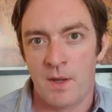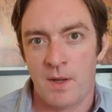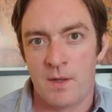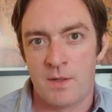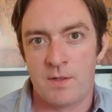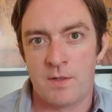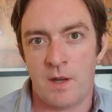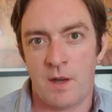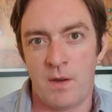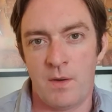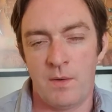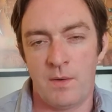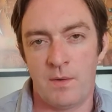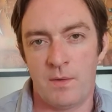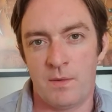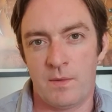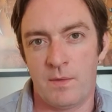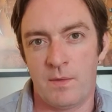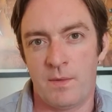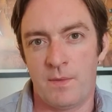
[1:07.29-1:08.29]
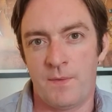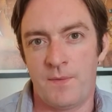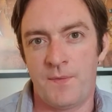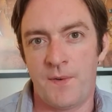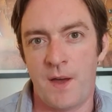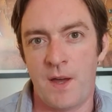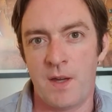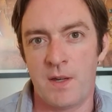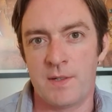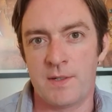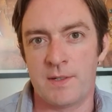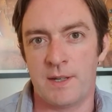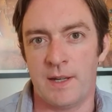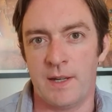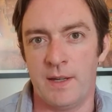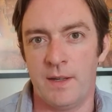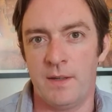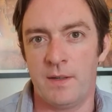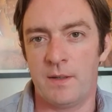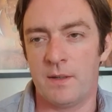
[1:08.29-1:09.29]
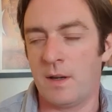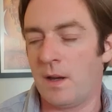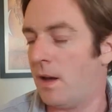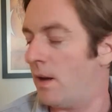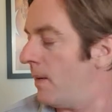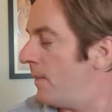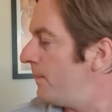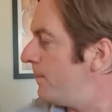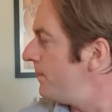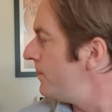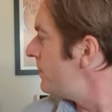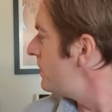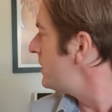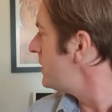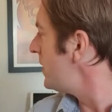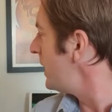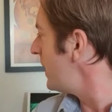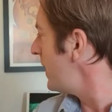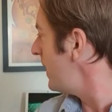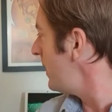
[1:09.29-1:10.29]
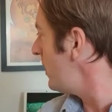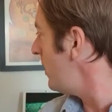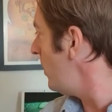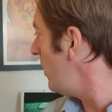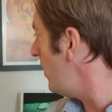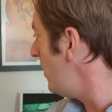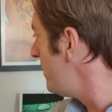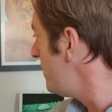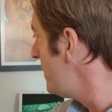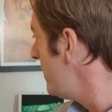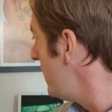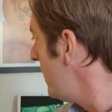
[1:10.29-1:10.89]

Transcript: So firstly, to kick off,